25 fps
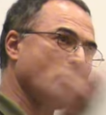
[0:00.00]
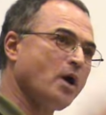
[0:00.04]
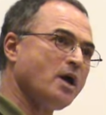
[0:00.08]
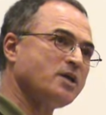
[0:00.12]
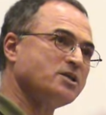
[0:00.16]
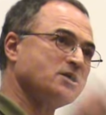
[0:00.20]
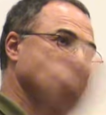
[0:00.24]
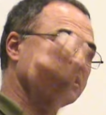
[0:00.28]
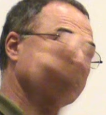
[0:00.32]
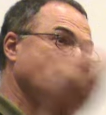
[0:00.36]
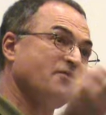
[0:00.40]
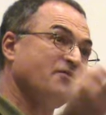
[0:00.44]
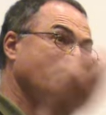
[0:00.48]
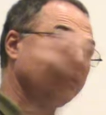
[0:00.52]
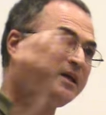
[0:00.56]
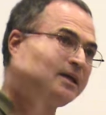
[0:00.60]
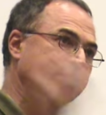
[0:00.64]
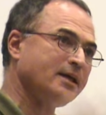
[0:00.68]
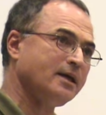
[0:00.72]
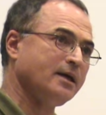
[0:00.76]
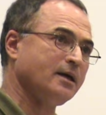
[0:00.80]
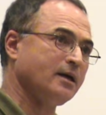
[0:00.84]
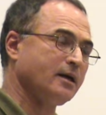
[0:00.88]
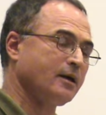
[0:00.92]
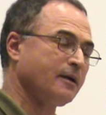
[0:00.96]
wages every
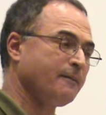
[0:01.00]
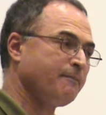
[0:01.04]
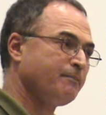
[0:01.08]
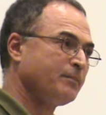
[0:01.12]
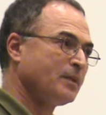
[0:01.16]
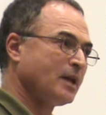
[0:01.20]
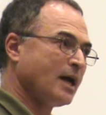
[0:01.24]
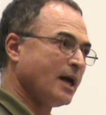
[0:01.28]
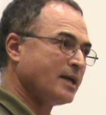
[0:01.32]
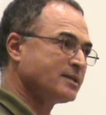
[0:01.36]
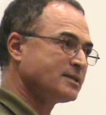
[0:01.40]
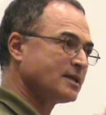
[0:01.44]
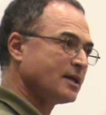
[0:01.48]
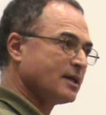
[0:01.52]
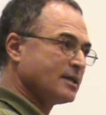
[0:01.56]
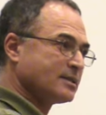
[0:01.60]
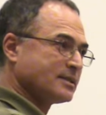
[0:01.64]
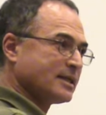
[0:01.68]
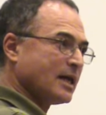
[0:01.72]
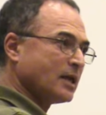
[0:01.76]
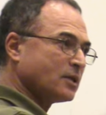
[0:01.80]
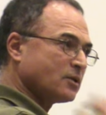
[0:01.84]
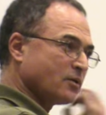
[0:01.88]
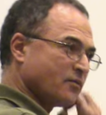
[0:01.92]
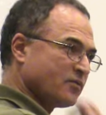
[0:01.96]
year as a
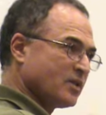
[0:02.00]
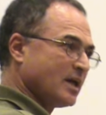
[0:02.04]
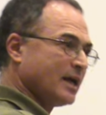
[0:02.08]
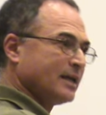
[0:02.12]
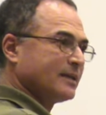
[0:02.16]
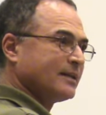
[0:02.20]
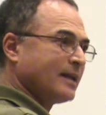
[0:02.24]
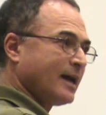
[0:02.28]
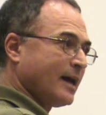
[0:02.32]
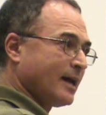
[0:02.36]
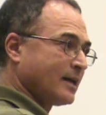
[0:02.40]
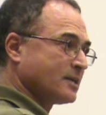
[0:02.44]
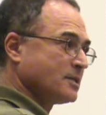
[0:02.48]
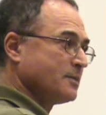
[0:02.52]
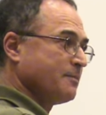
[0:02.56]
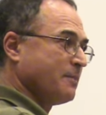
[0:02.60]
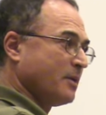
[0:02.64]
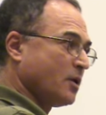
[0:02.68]
result of the attacks,